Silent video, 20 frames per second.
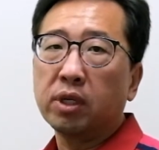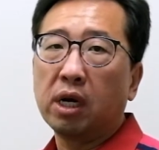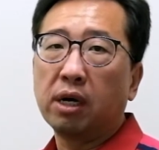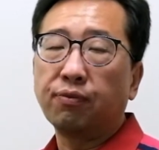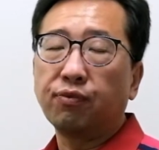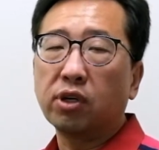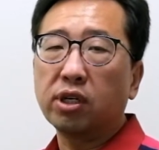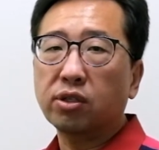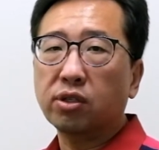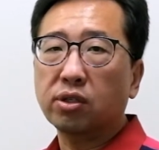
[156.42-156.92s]

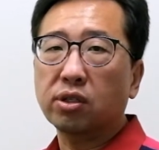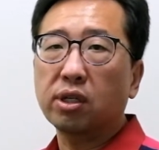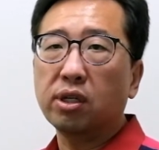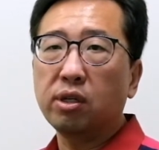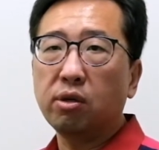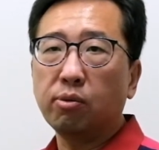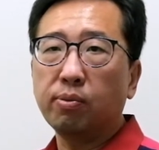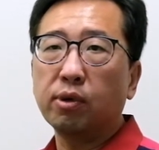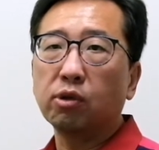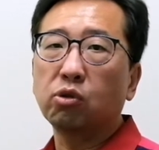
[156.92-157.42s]
This is a new
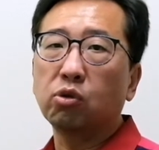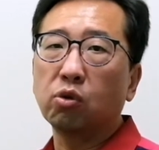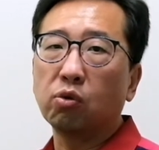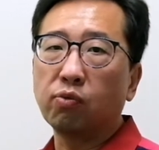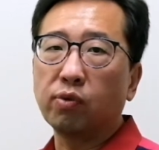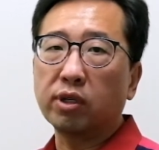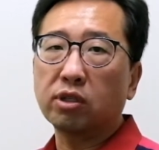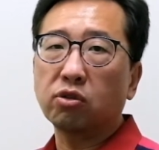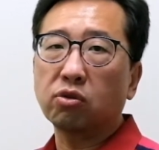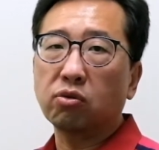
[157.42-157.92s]
bill
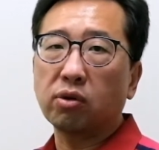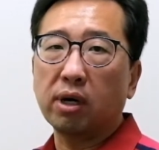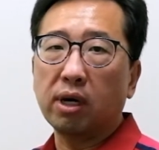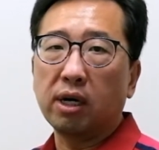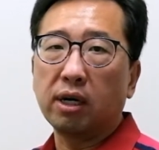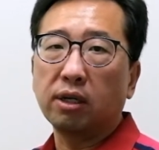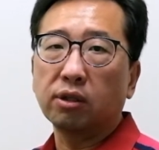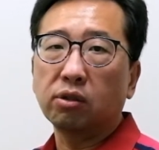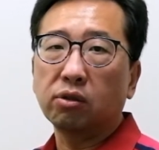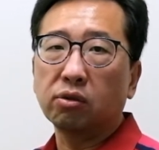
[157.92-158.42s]

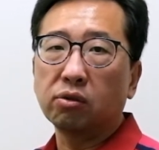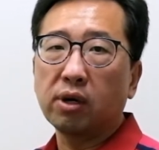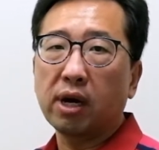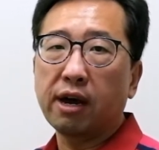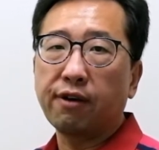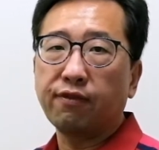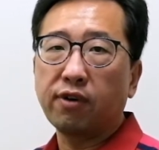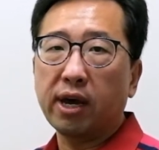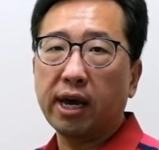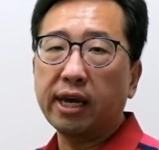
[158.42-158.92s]
to have
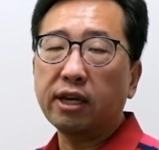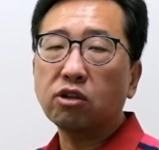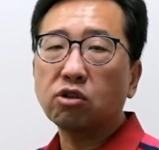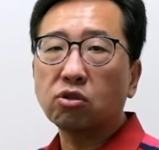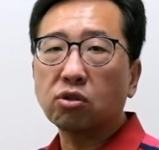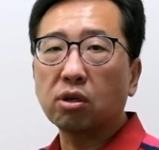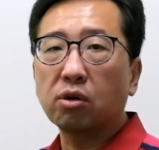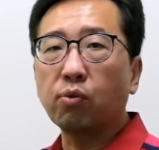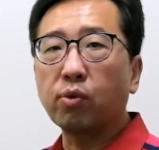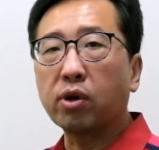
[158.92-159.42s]

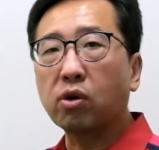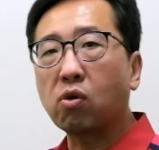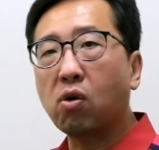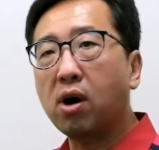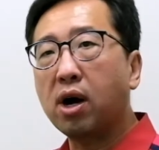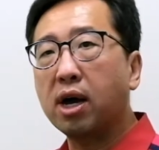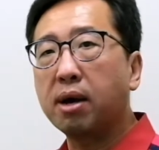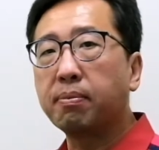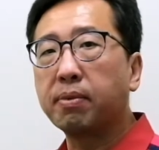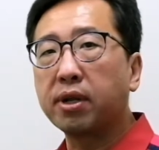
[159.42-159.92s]
extra
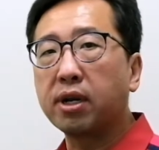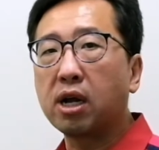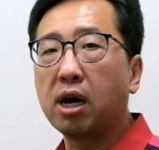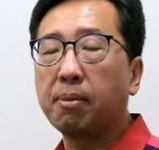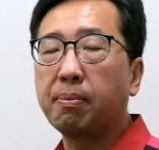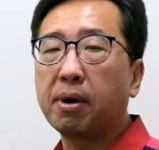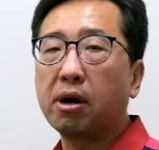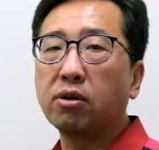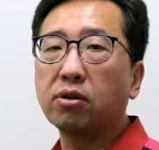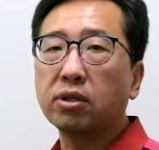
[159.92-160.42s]
requirement
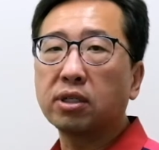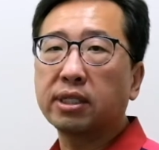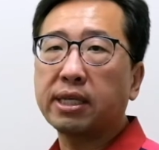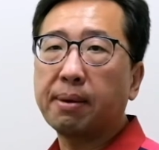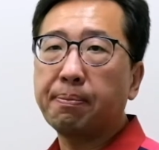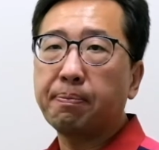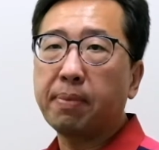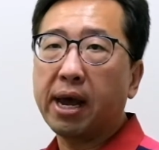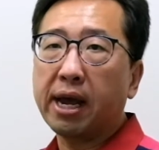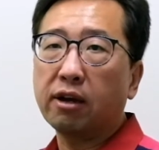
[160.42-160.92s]
about
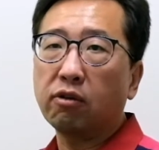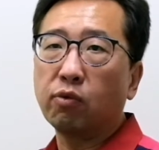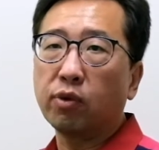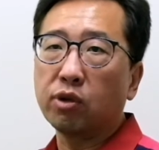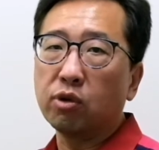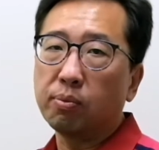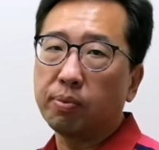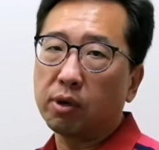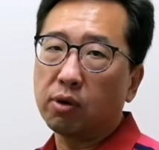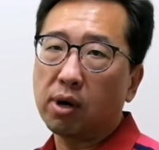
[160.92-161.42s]
setback when you
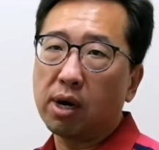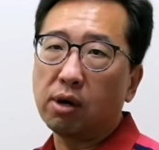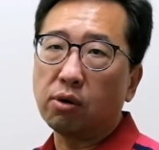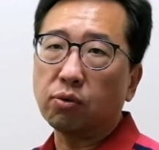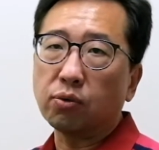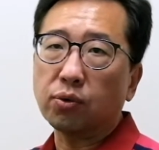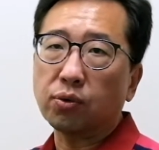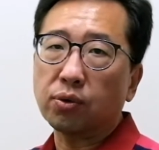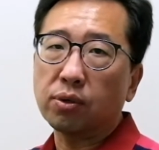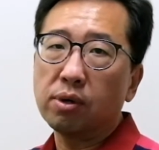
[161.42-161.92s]
build
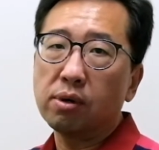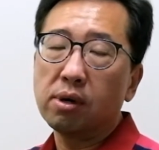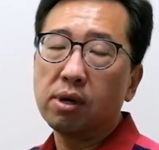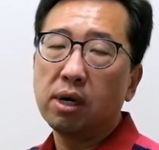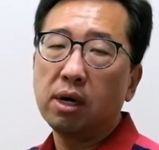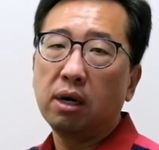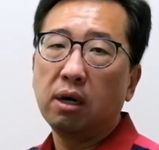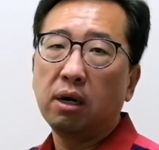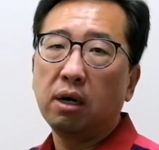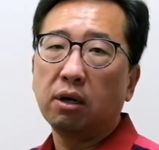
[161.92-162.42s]
house.
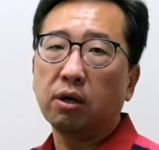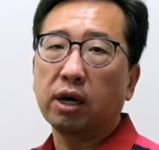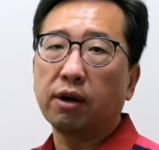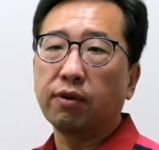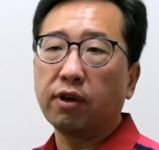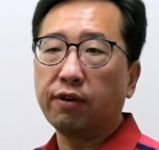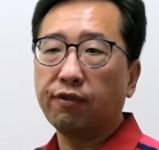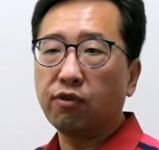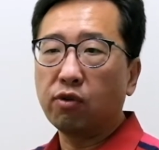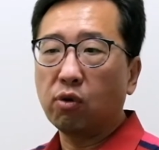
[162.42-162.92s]
Now,
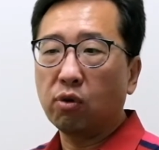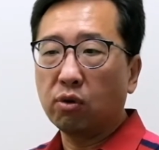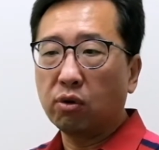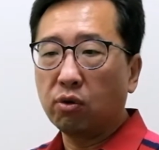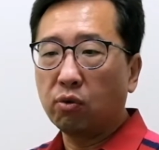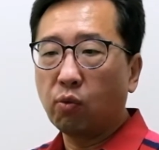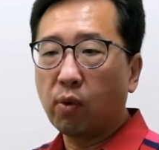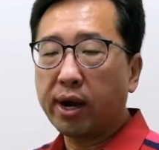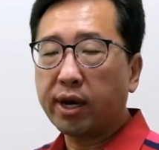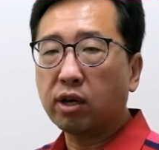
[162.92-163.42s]
if you
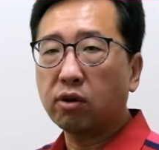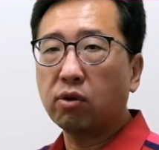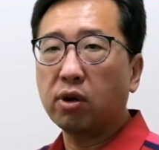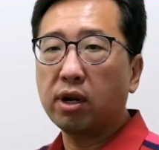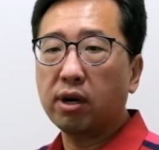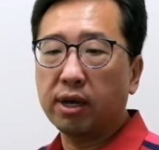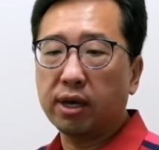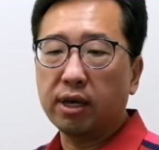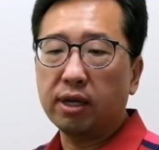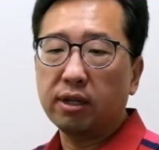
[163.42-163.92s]

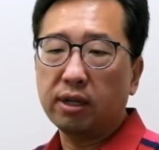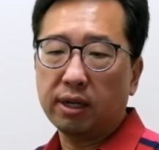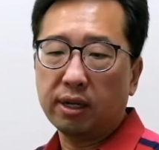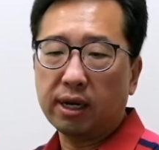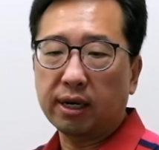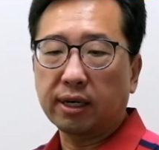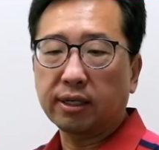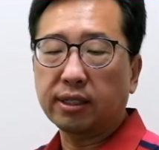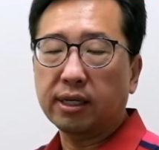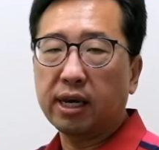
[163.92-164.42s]
regularly, like
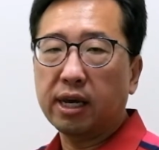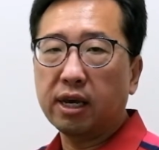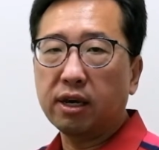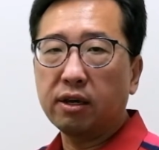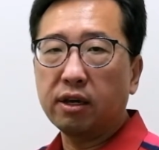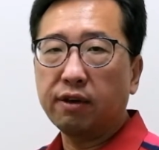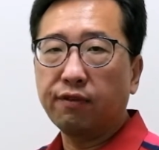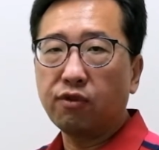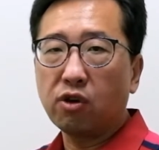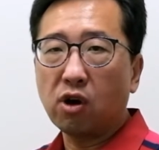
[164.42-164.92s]
I say,
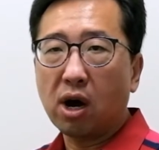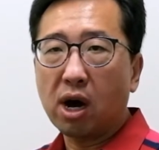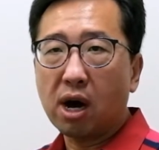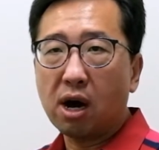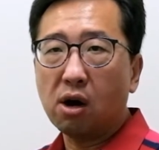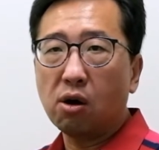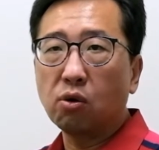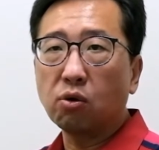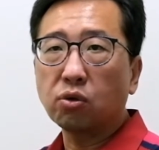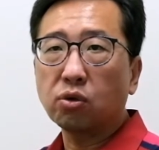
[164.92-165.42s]
if your
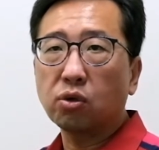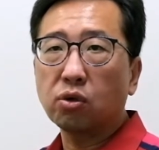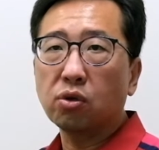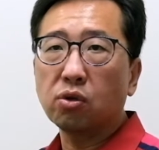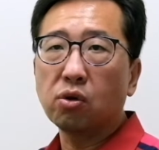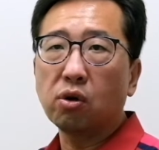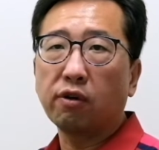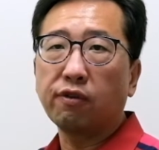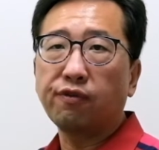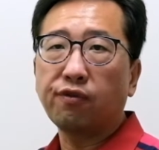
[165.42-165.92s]
house,
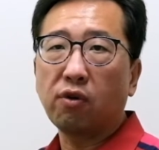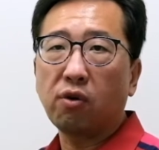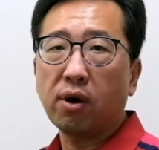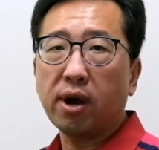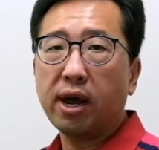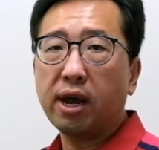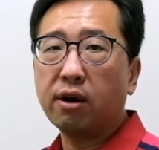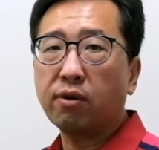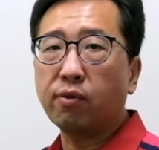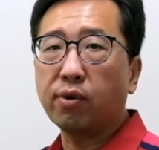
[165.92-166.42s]
your 4
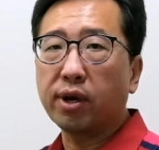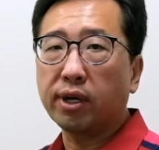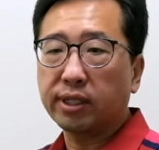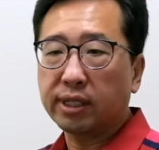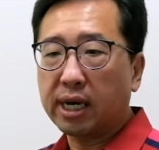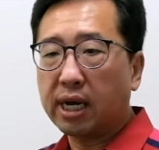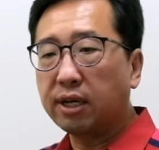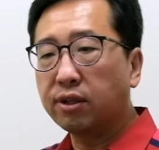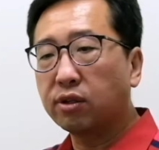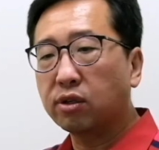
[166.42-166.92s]
areas
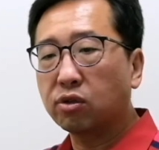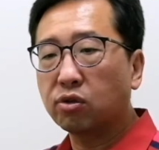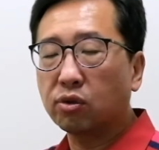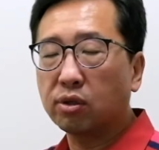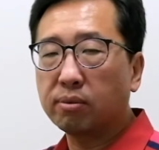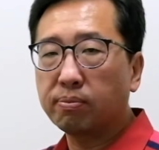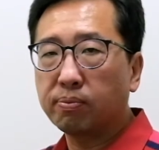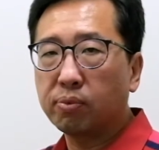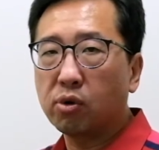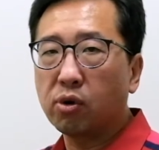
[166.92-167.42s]
under certain
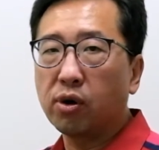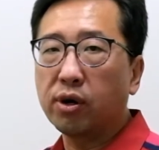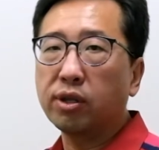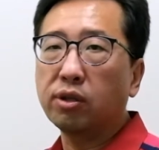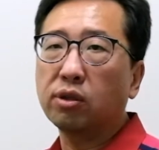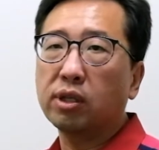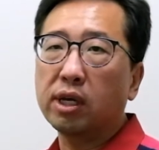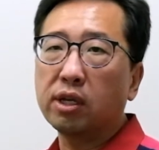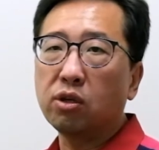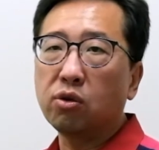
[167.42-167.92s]
point,
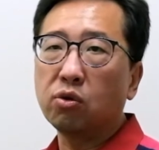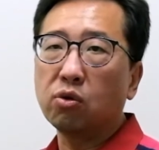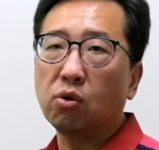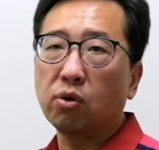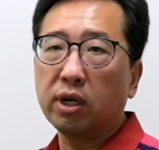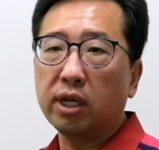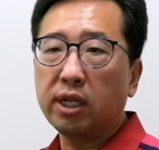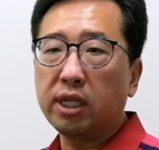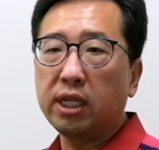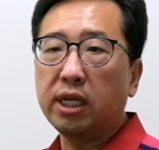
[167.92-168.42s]
then you only
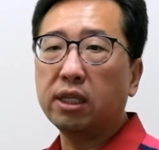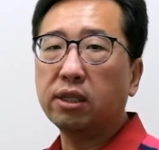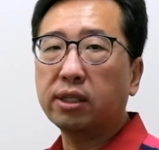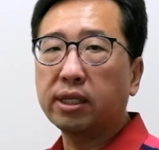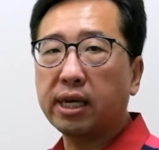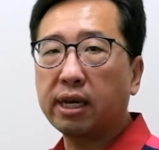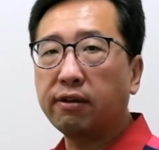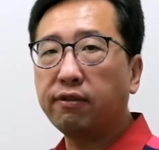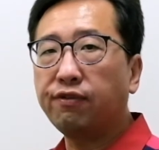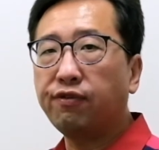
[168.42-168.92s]
need
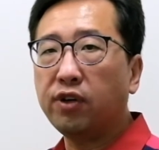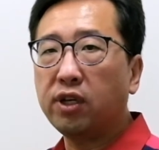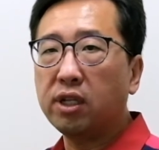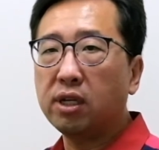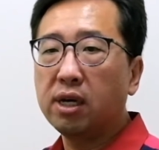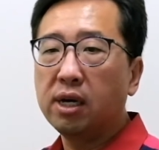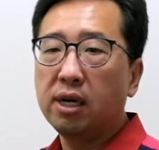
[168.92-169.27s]
10 feet